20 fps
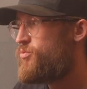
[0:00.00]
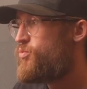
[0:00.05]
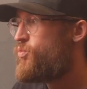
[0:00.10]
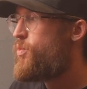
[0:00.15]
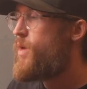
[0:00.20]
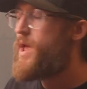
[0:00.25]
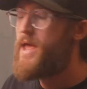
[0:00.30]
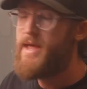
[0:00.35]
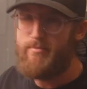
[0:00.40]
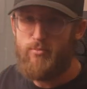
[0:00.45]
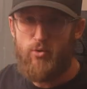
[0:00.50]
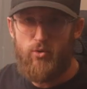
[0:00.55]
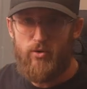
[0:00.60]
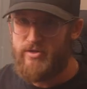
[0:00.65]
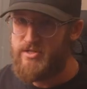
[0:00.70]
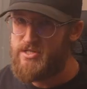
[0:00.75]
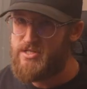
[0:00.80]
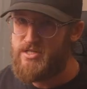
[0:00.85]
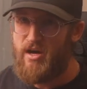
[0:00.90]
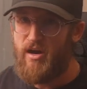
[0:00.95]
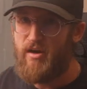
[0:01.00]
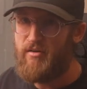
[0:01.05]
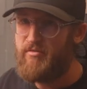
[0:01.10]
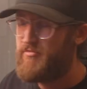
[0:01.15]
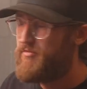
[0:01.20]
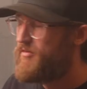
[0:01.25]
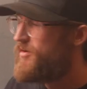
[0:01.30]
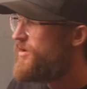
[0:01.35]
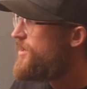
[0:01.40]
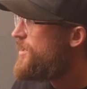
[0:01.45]
way more
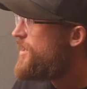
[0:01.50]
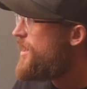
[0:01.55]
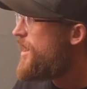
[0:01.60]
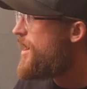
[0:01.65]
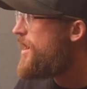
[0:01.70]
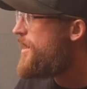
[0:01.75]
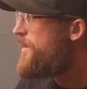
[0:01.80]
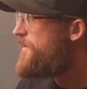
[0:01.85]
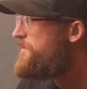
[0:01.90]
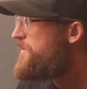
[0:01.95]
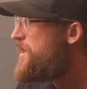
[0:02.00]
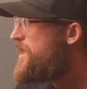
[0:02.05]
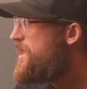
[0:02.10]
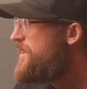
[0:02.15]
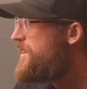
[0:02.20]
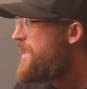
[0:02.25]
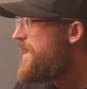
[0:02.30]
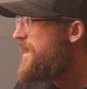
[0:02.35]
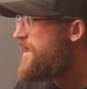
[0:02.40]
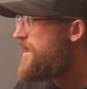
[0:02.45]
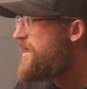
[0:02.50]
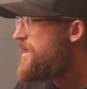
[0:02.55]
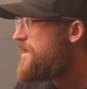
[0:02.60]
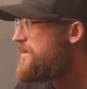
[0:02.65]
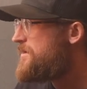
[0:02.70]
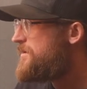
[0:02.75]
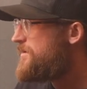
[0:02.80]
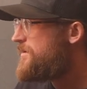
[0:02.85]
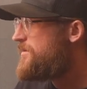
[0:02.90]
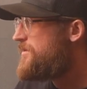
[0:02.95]
stuff.
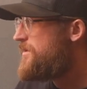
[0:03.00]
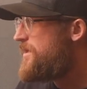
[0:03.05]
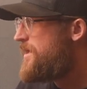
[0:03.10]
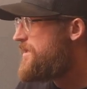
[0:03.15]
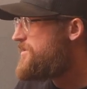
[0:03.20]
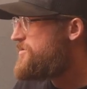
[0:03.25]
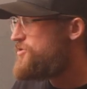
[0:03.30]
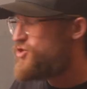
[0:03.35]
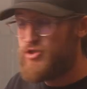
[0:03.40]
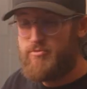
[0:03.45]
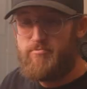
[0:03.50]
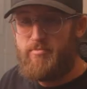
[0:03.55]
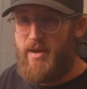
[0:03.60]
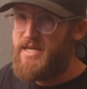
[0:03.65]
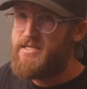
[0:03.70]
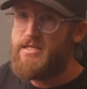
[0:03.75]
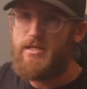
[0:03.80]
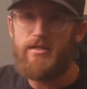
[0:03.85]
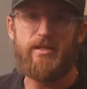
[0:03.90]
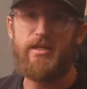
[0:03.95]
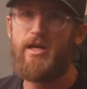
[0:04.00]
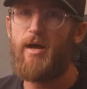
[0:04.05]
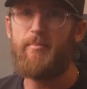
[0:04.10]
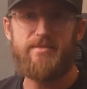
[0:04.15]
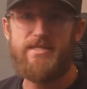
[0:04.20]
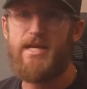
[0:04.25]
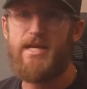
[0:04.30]
And it just basically comes